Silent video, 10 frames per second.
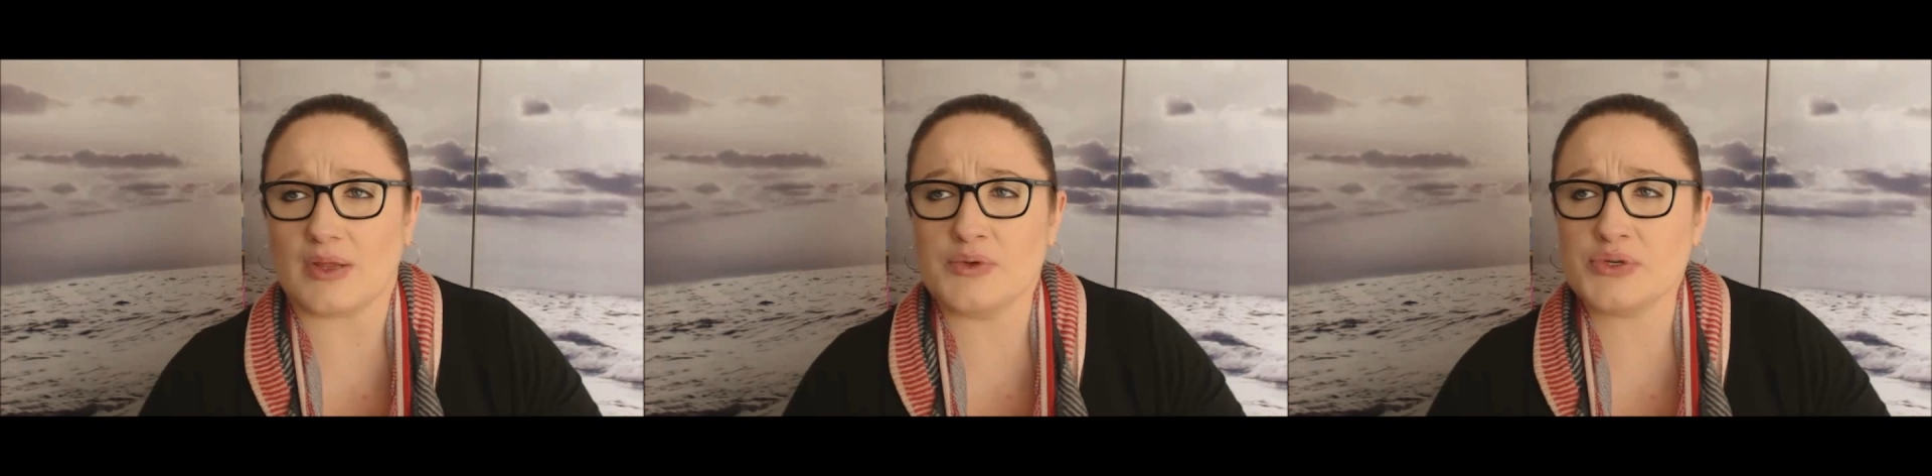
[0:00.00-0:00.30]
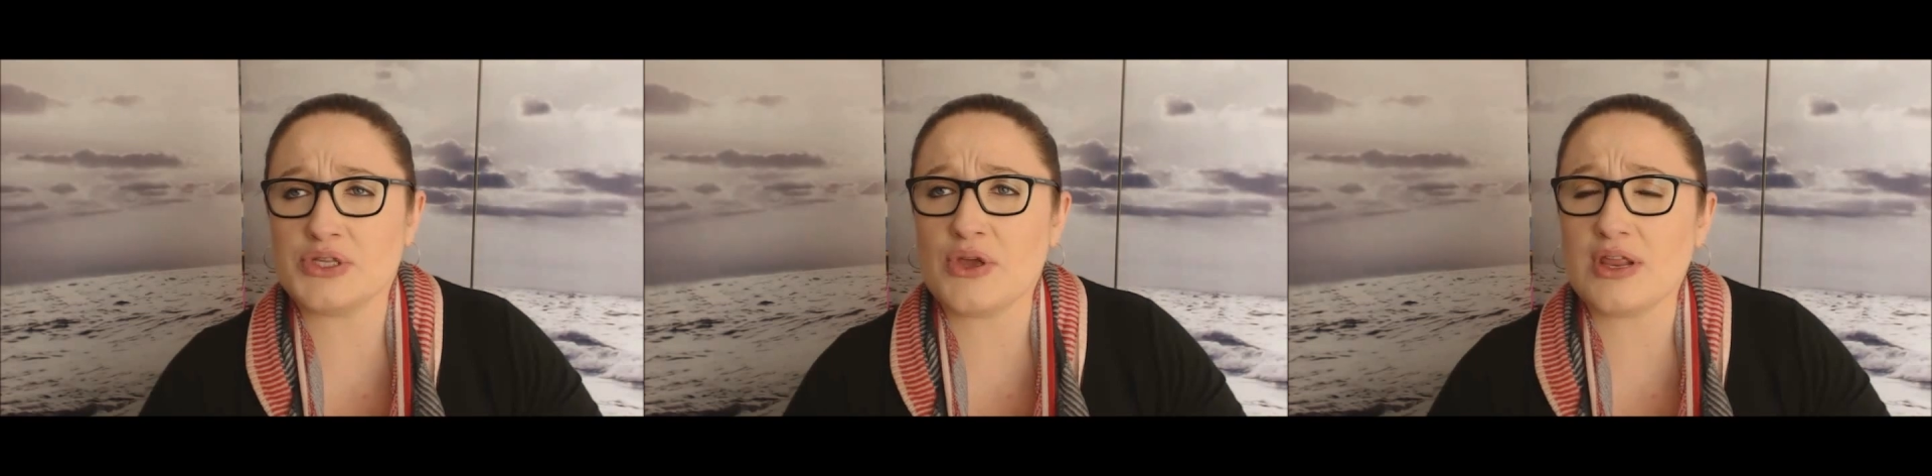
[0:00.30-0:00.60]
which
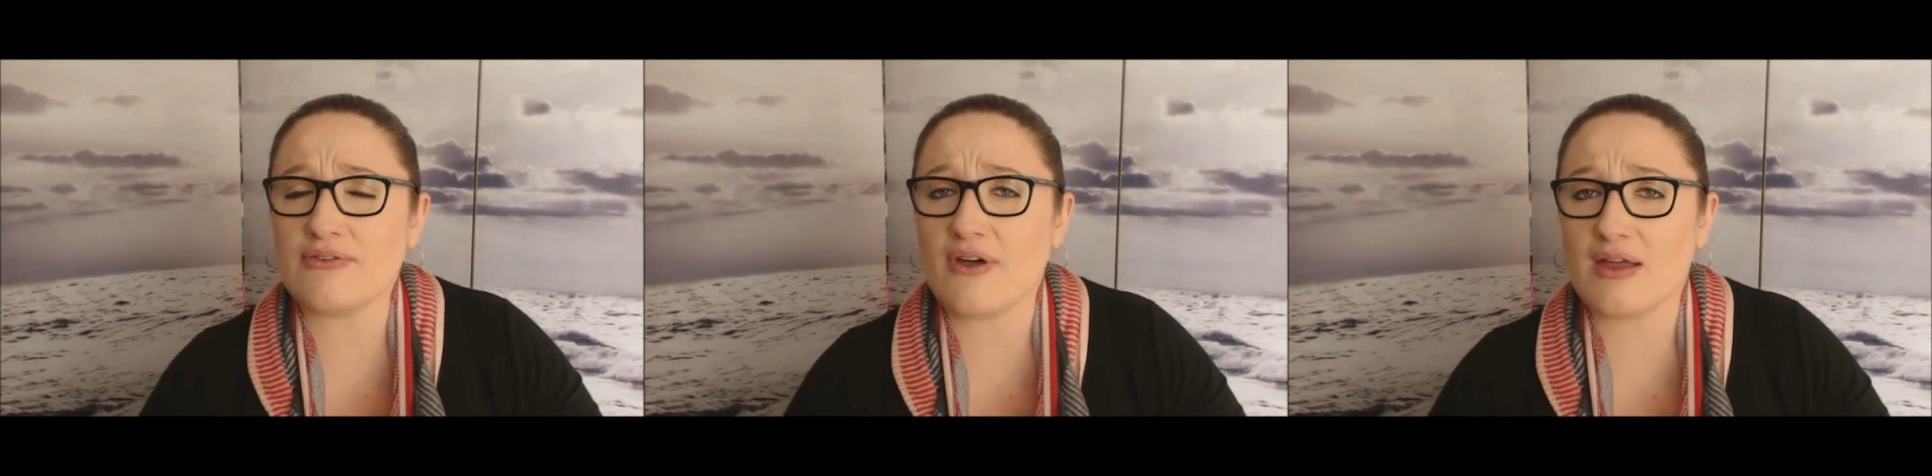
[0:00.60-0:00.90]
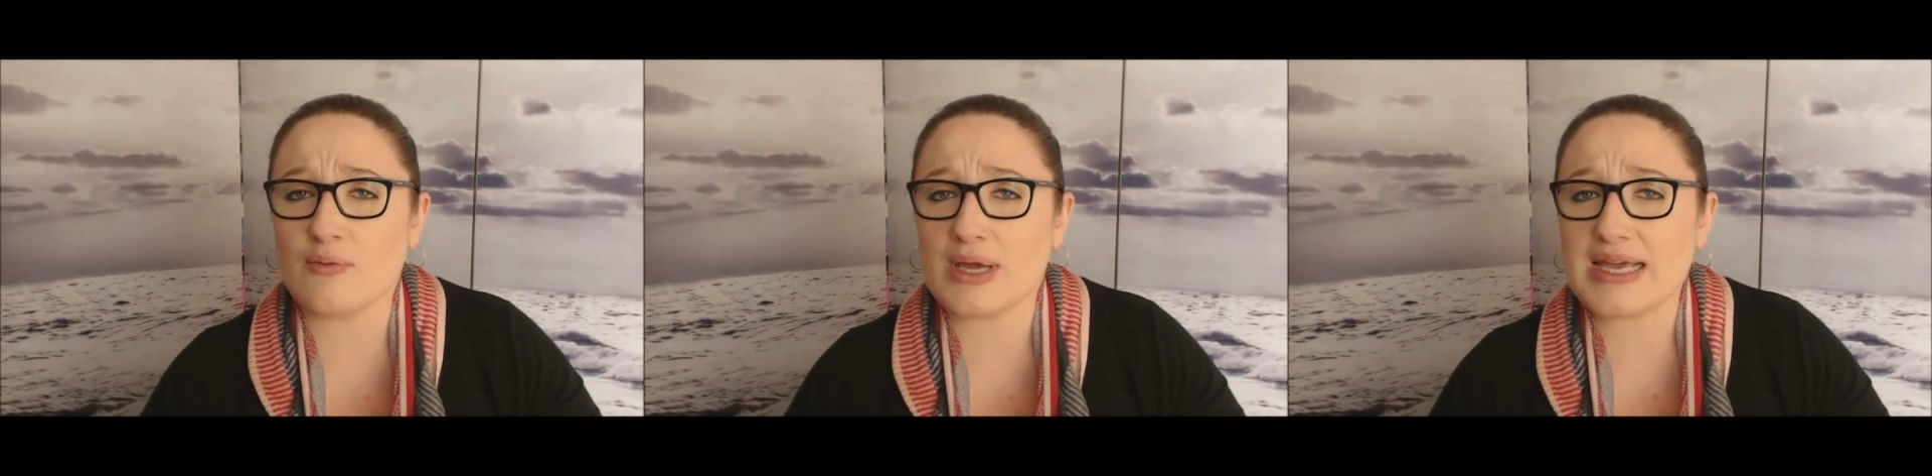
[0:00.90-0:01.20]
was
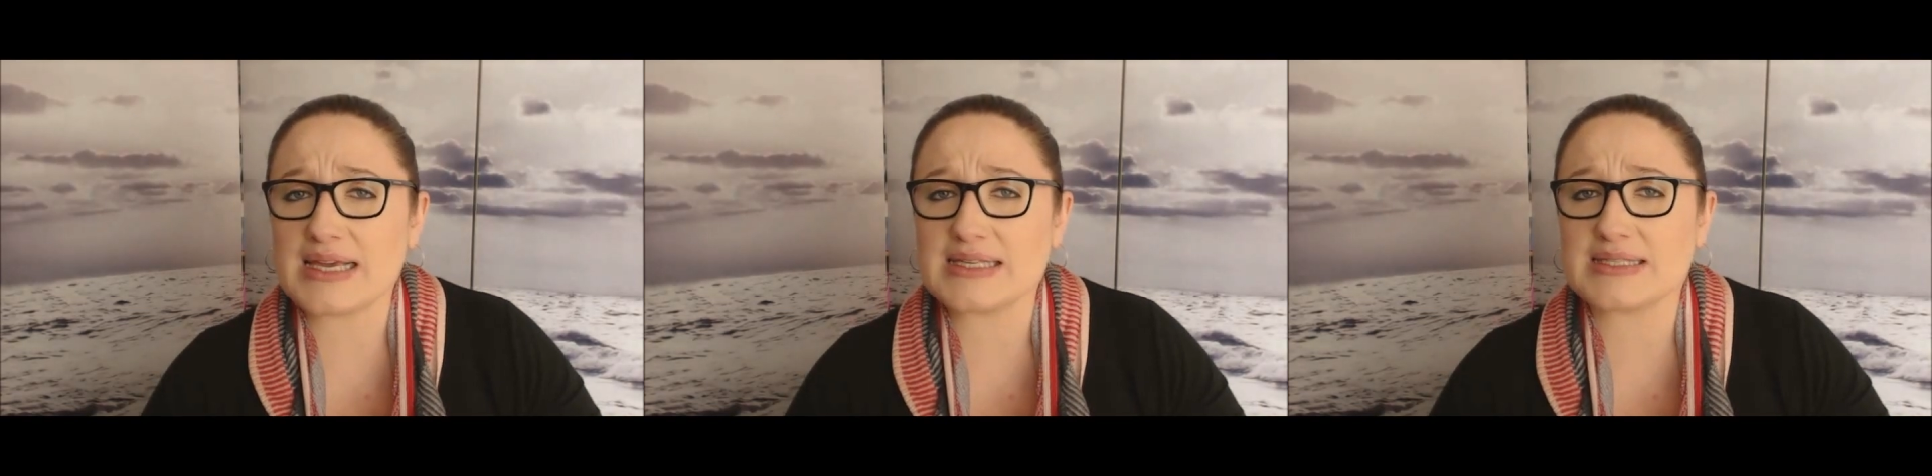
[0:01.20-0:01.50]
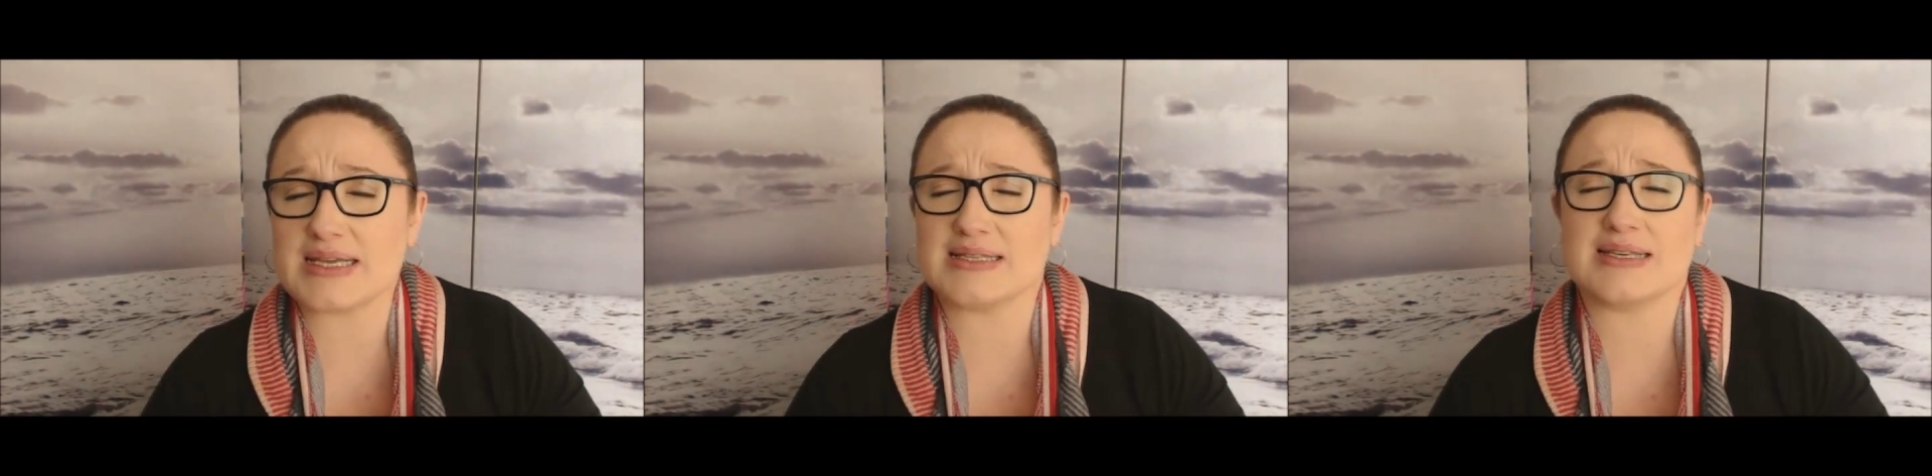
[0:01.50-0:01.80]
35
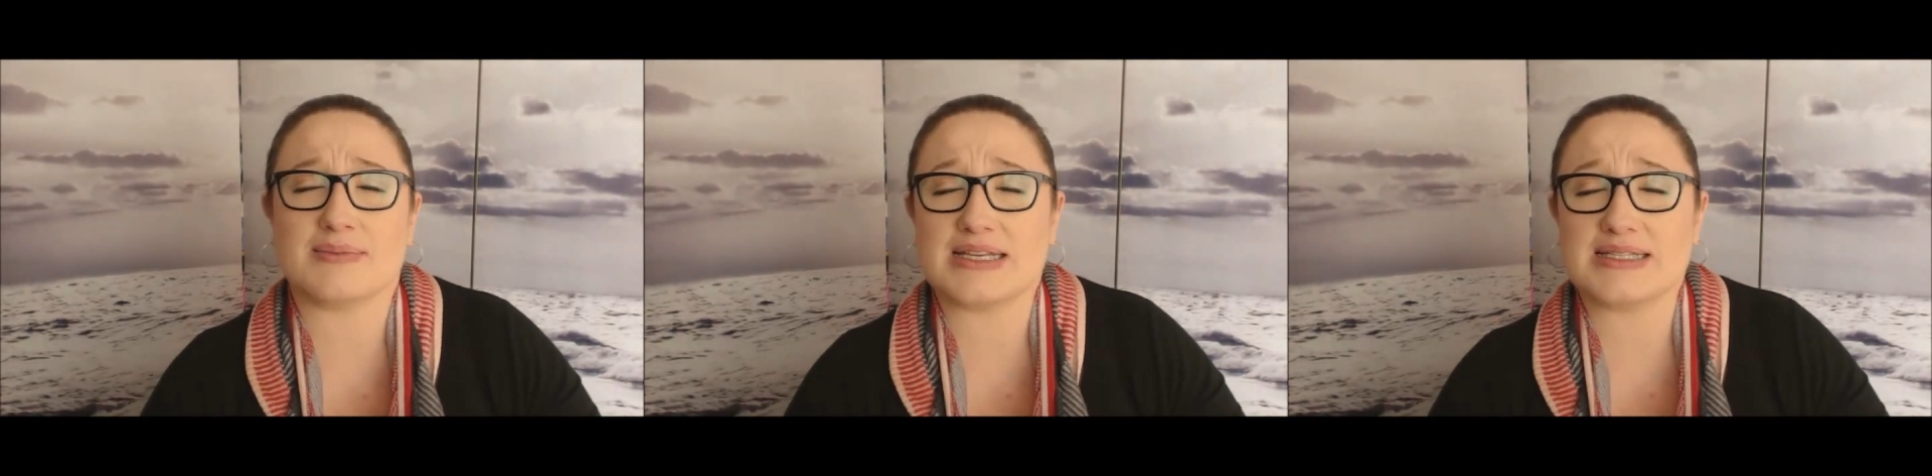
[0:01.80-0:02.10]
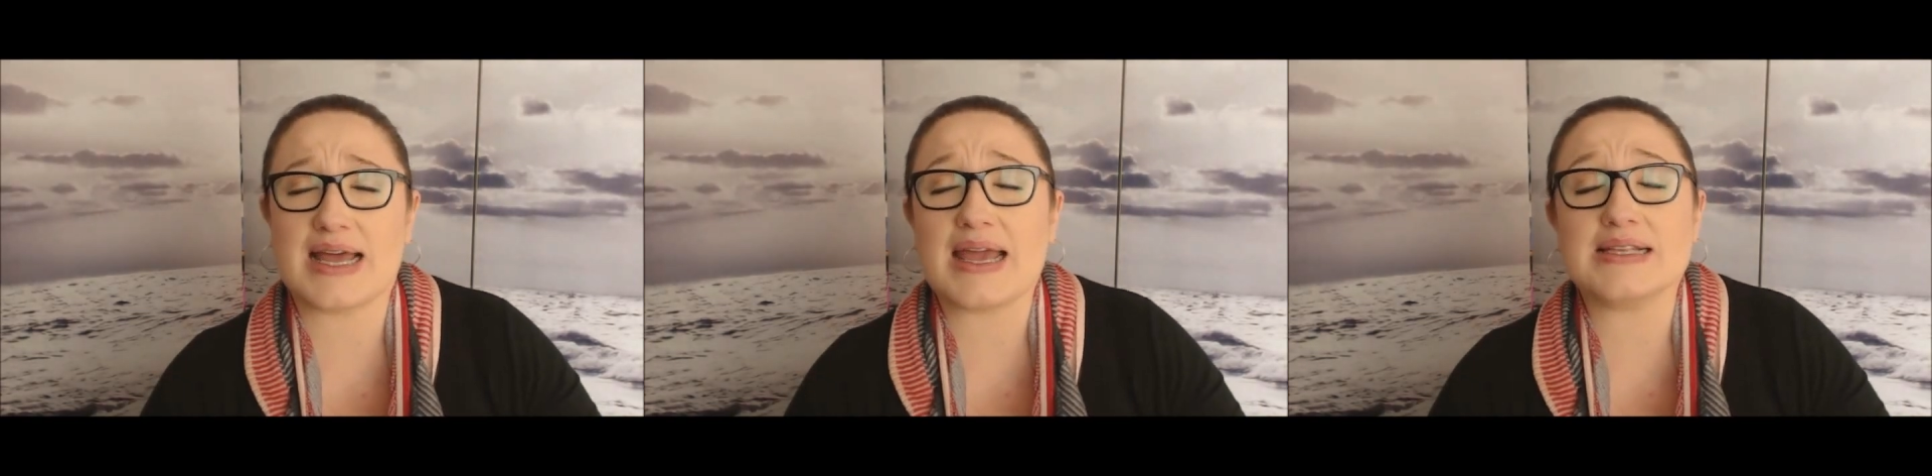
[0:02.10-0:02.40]
weeks and something
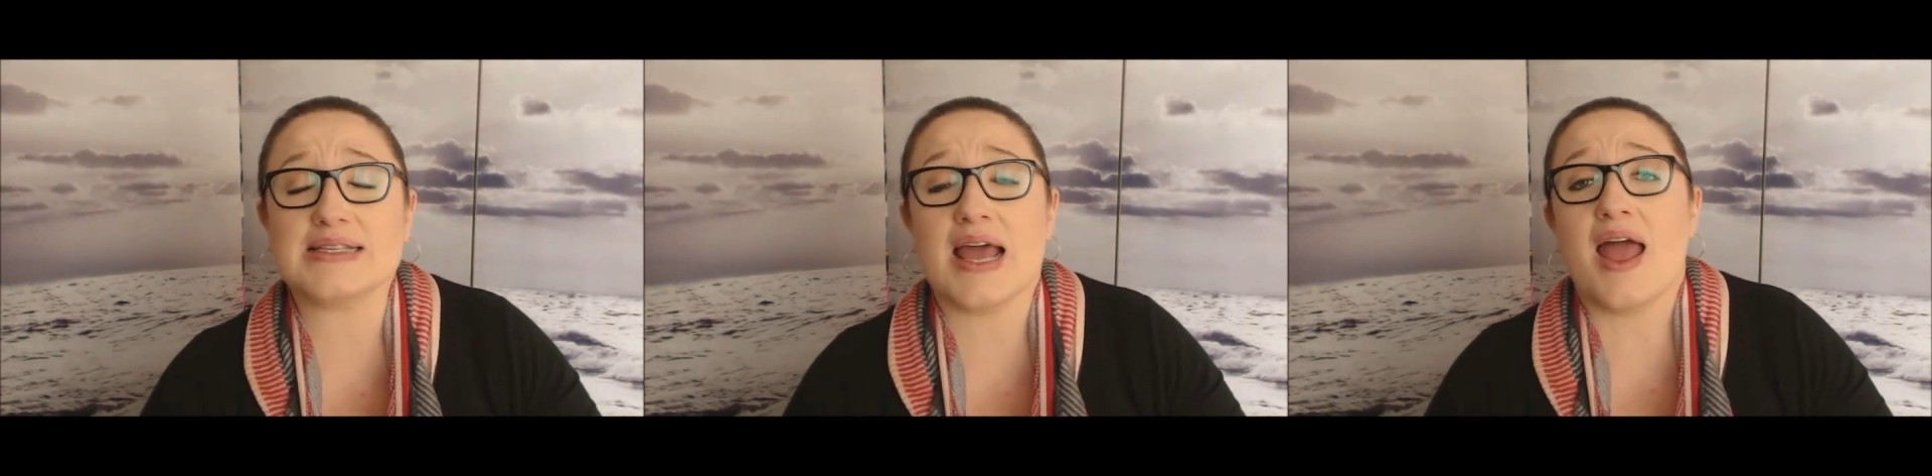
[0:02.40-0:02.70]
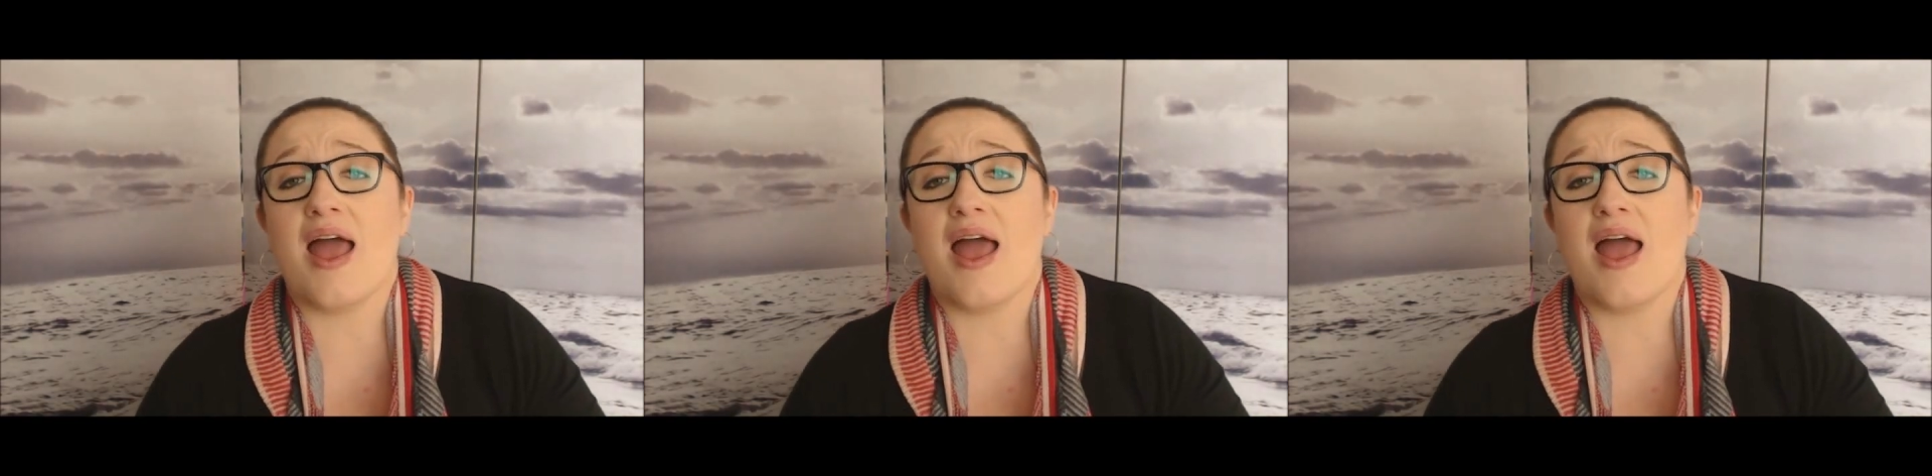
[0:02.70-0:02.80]
days.